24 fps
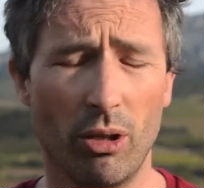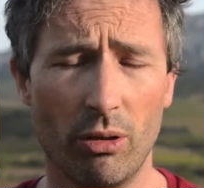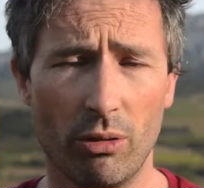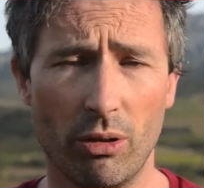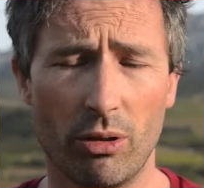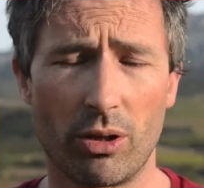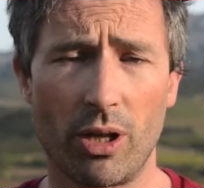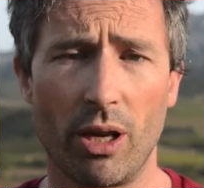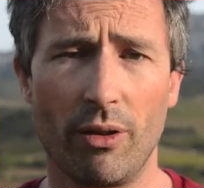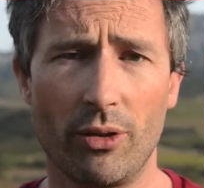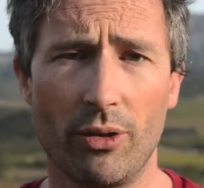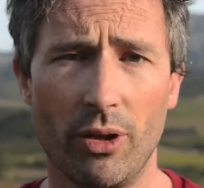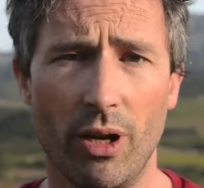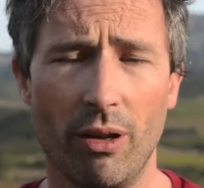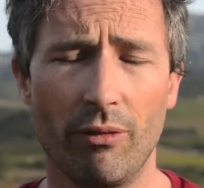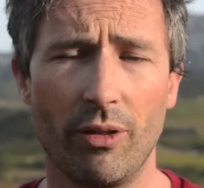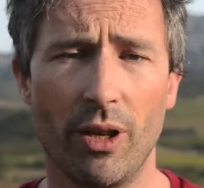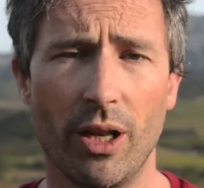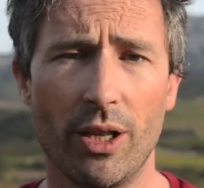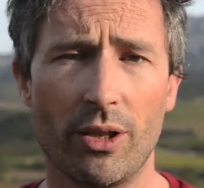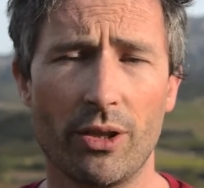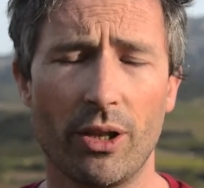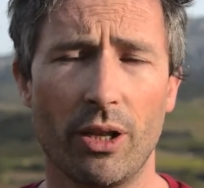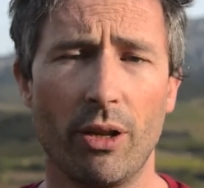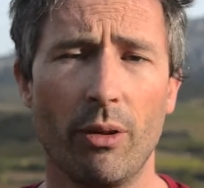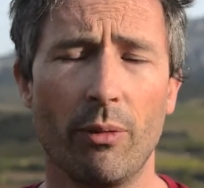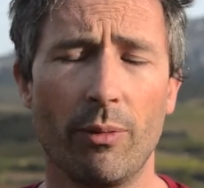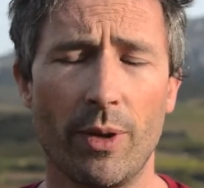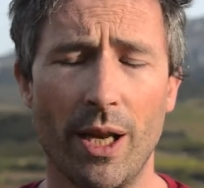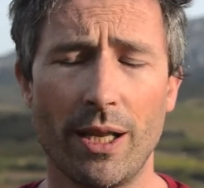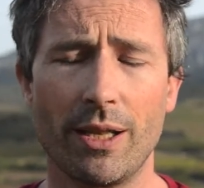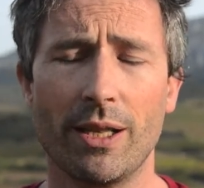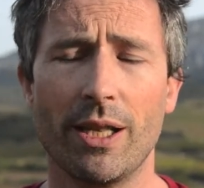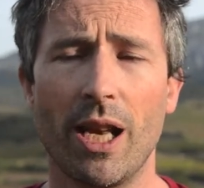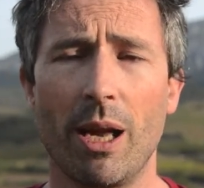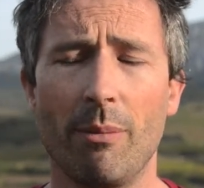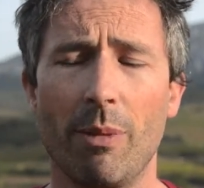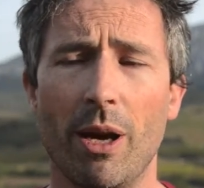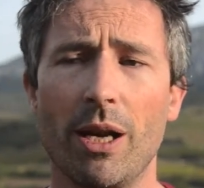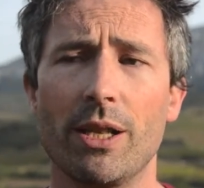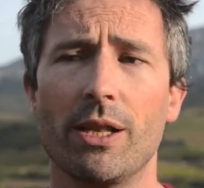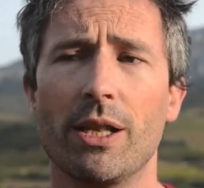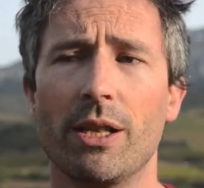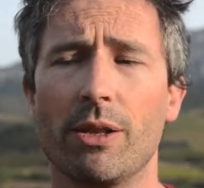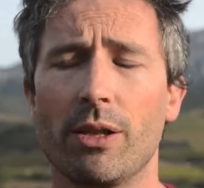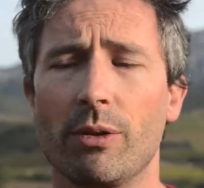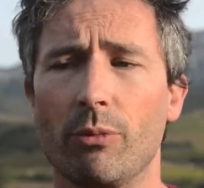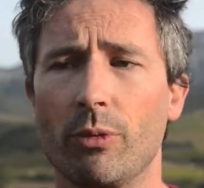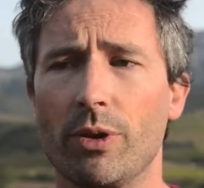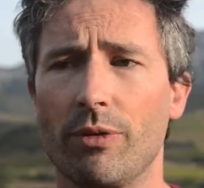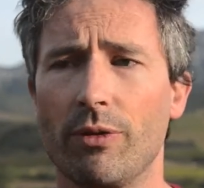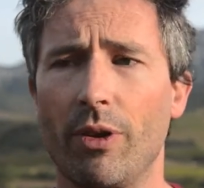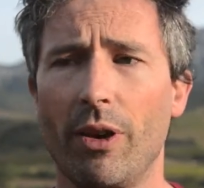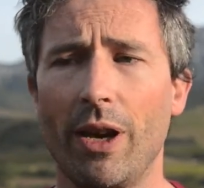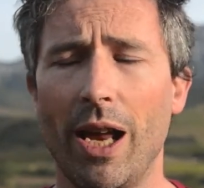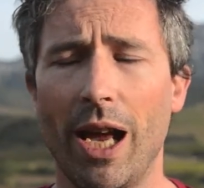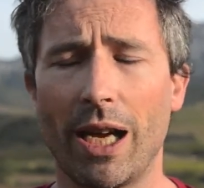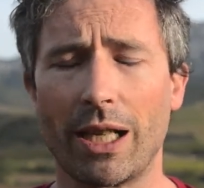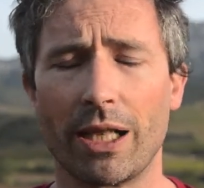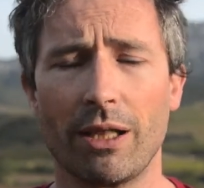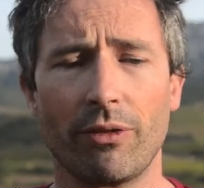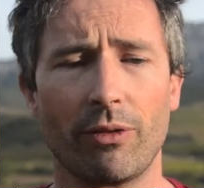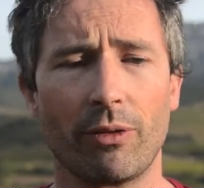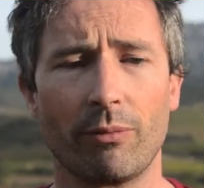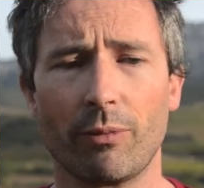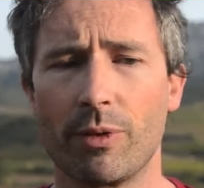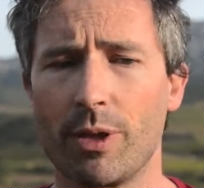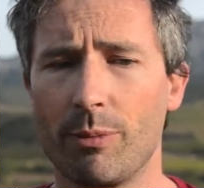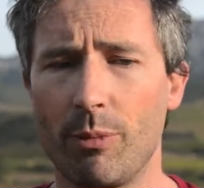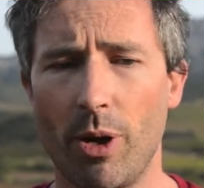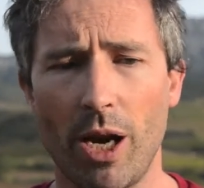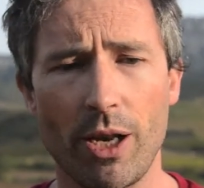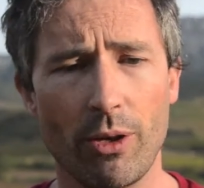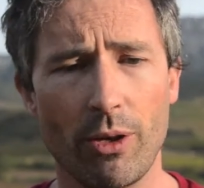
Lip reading: who looks after our vines on a day-to-day basis, was very active and sprayed